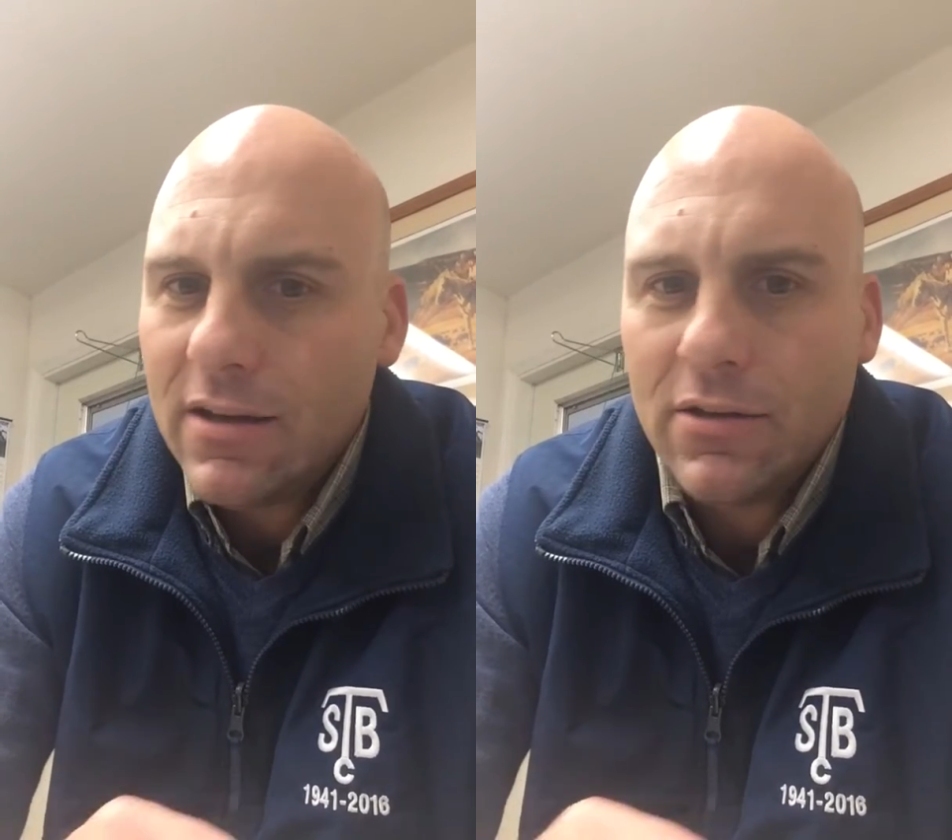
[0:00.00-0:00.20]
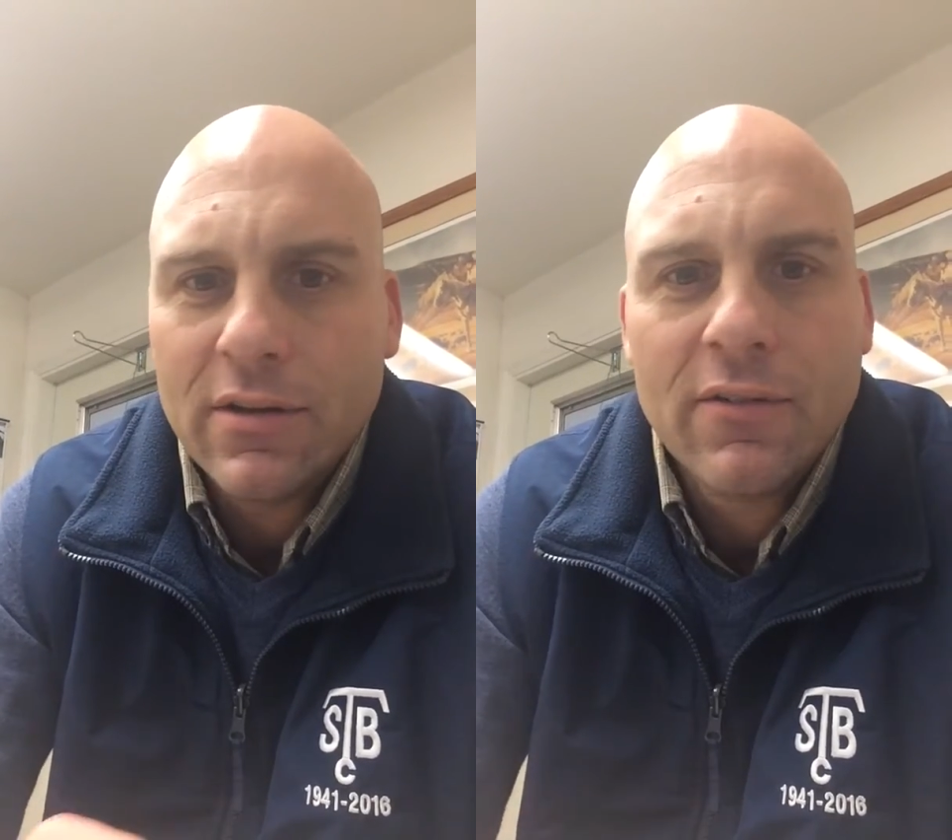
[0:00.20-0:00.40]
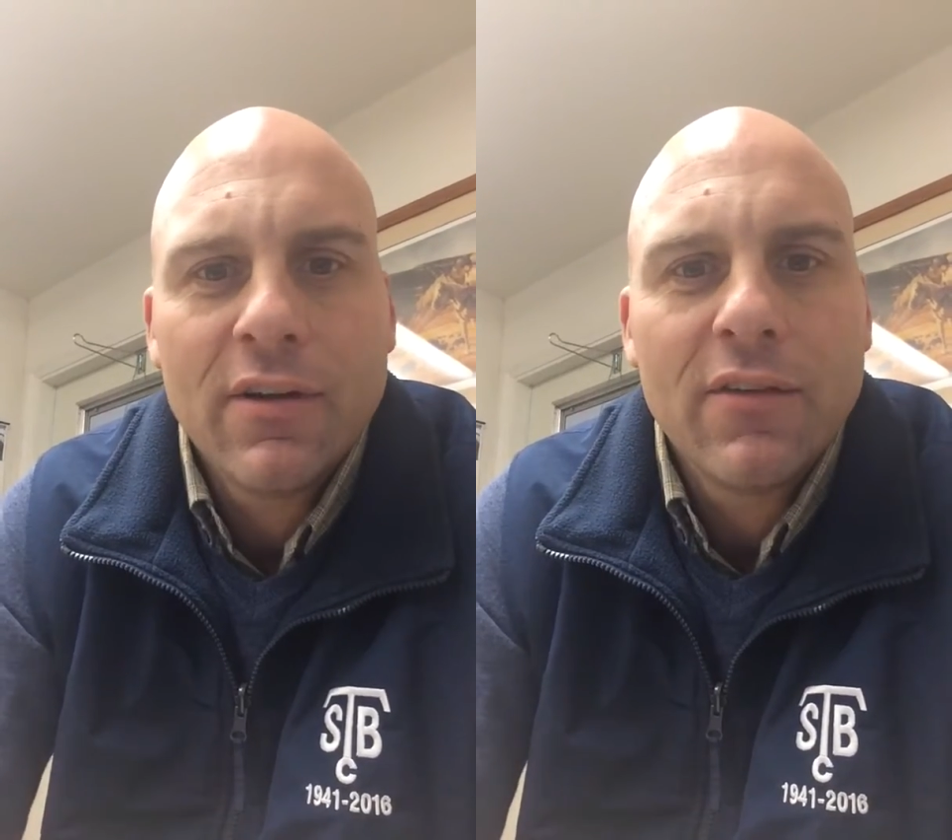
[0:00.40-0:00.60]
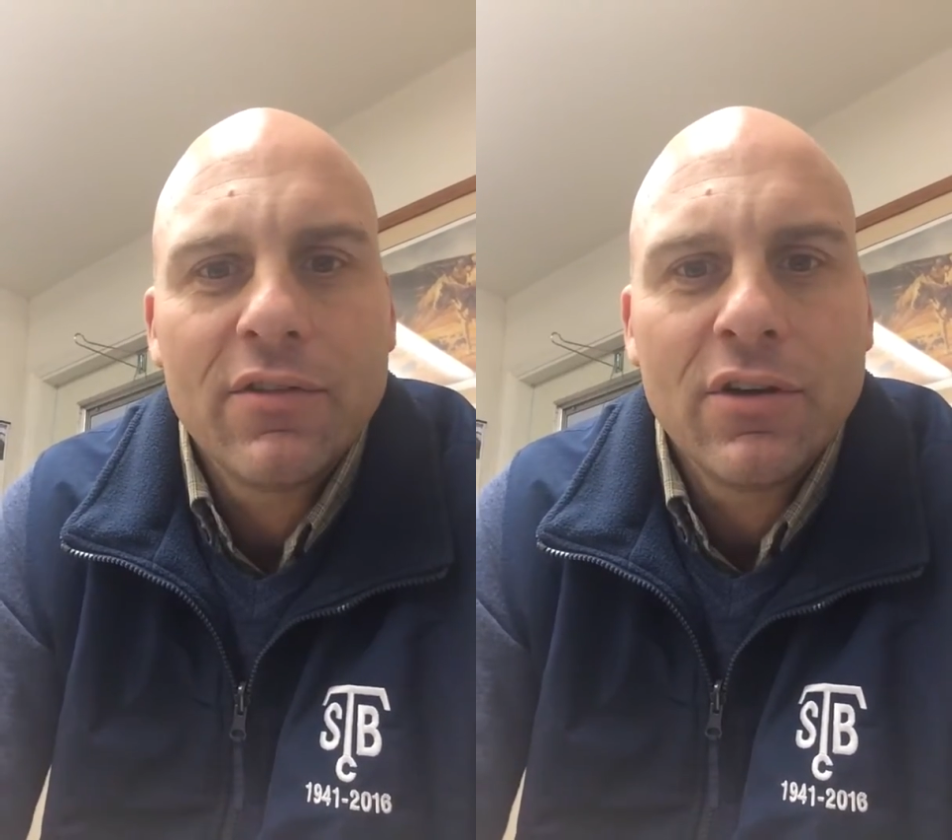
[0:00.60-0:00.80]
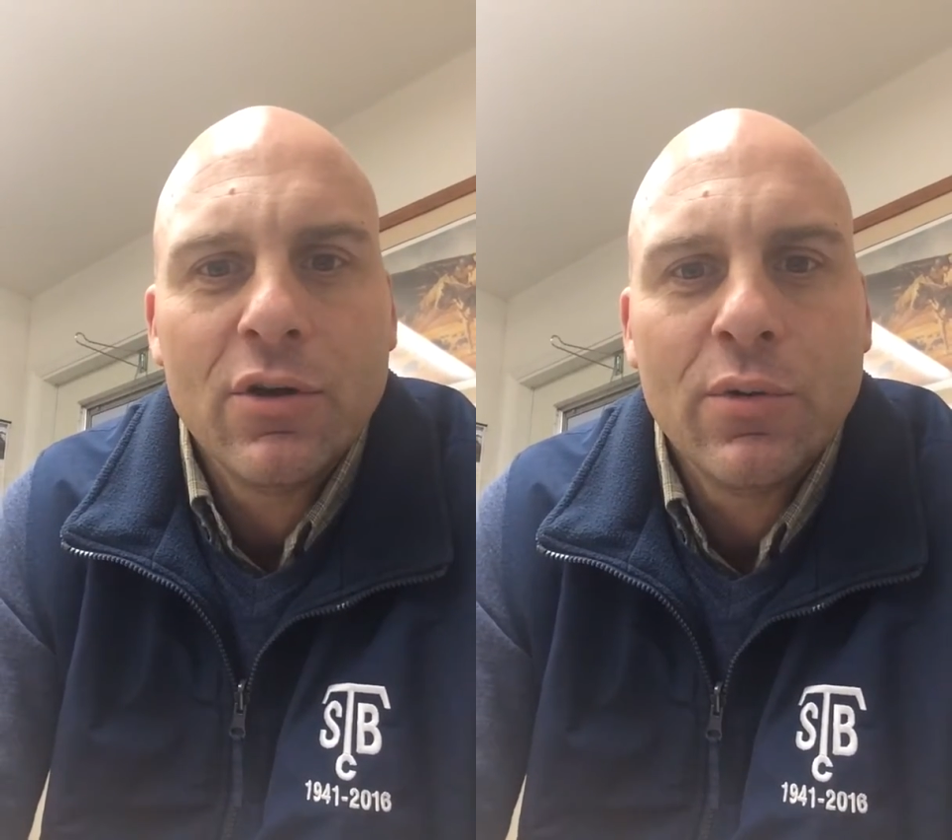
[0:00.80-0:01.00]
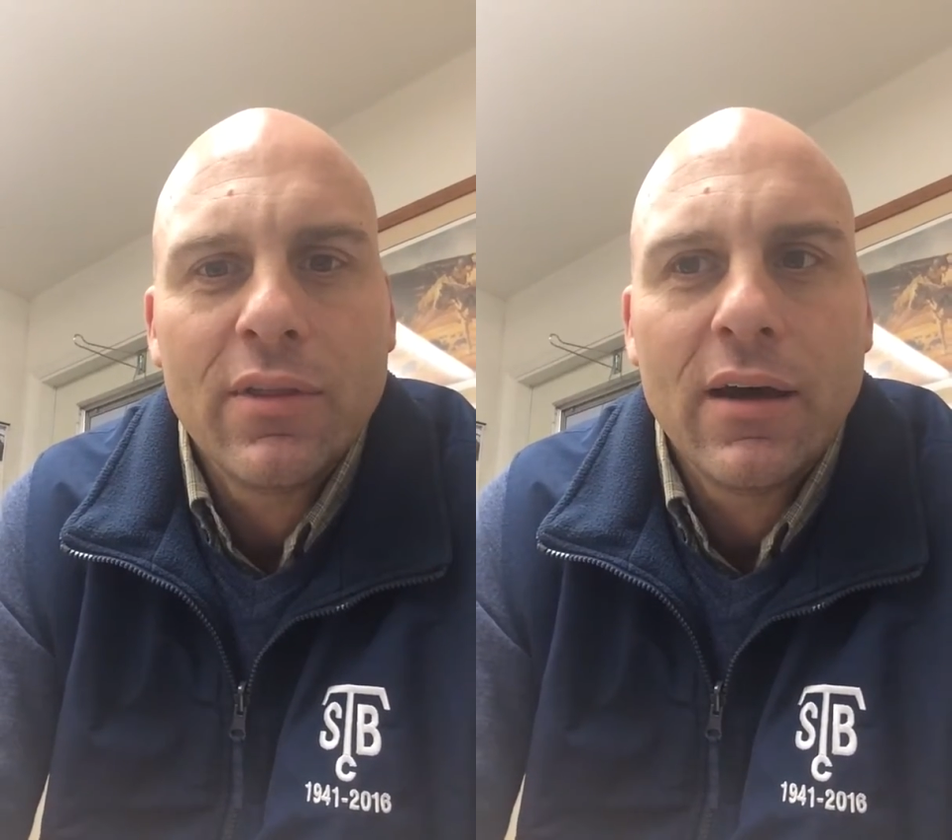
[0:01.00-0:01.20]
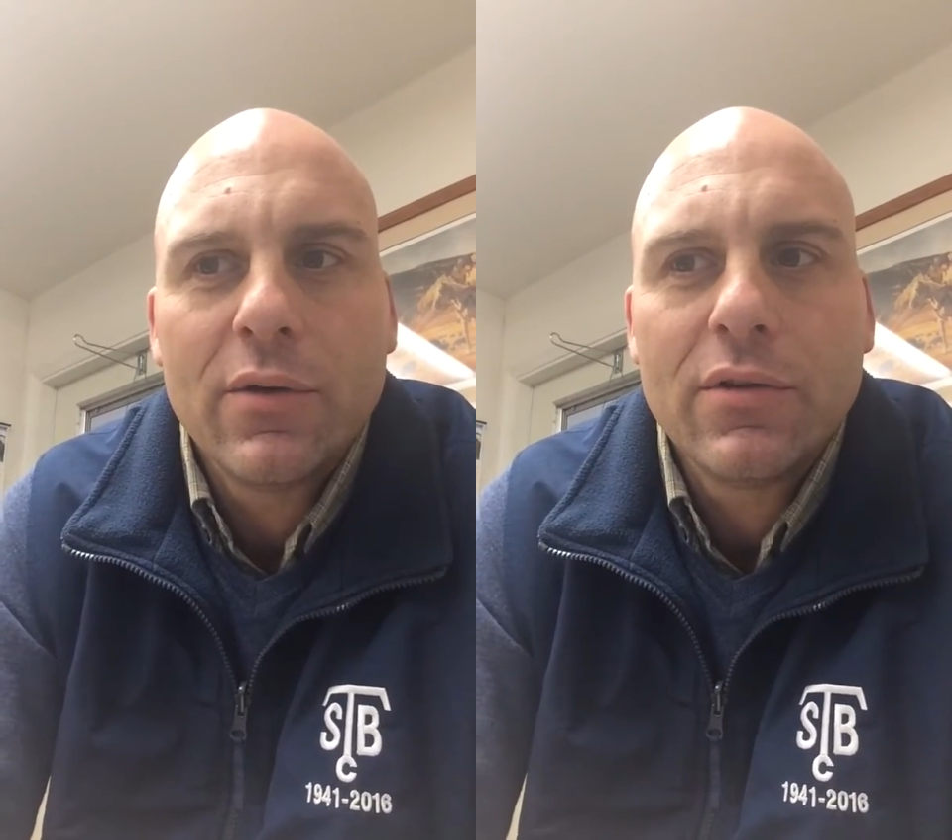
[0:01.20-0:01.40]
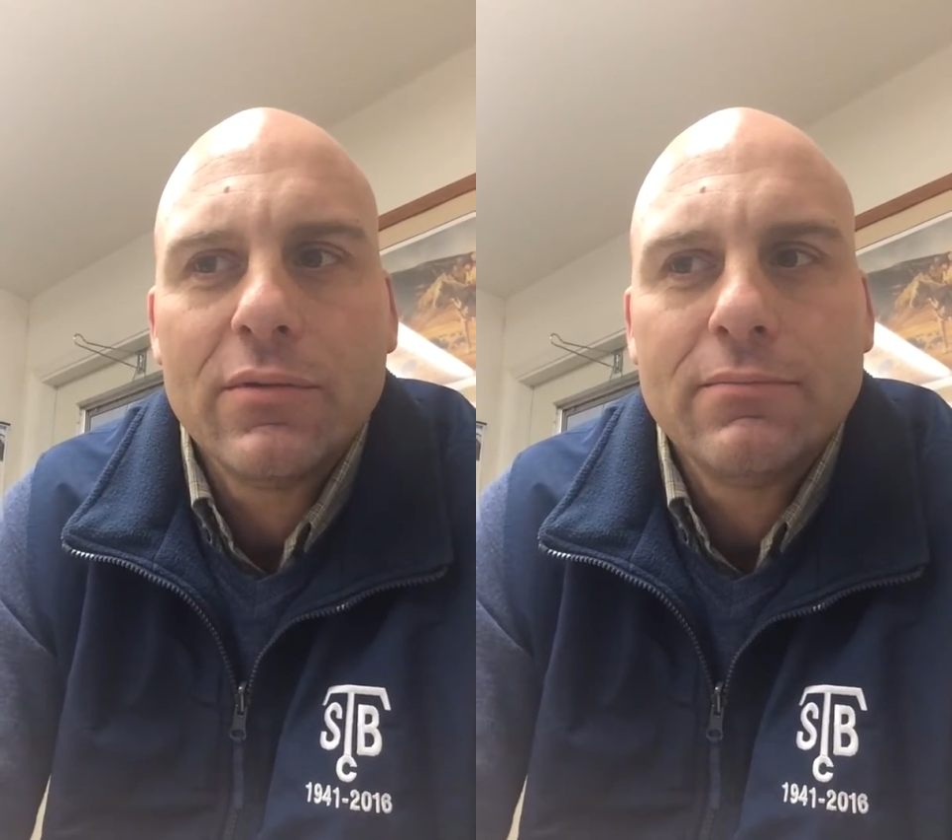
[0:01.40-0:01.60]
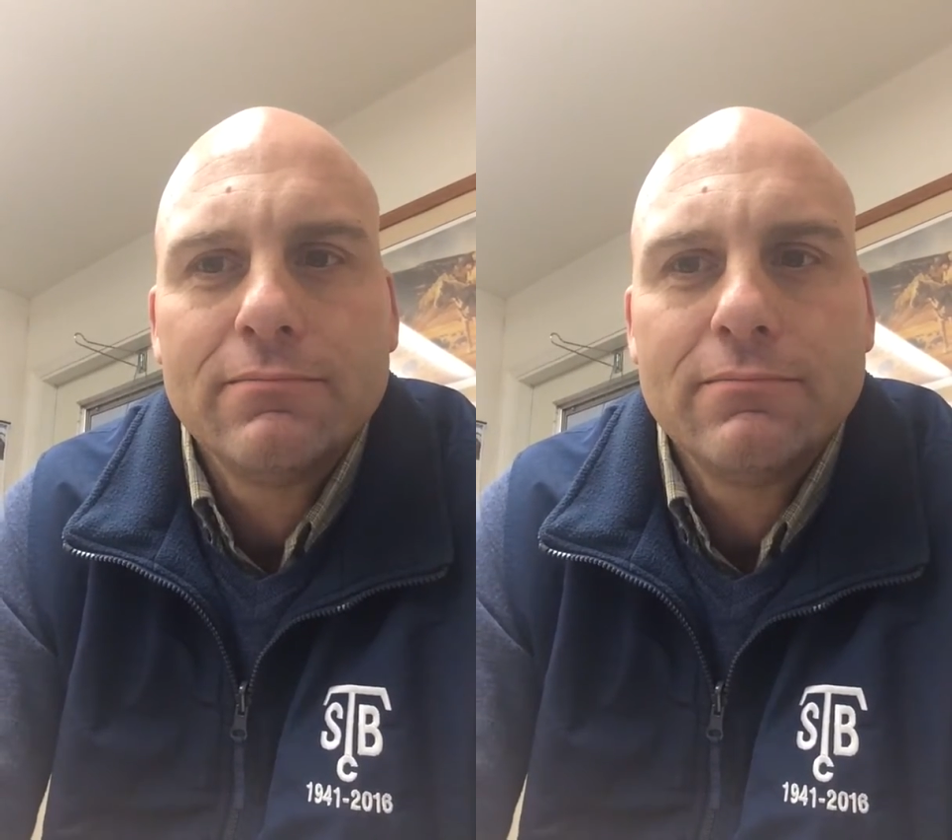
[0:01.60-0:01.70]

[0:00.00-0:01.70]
You'll never have to go without.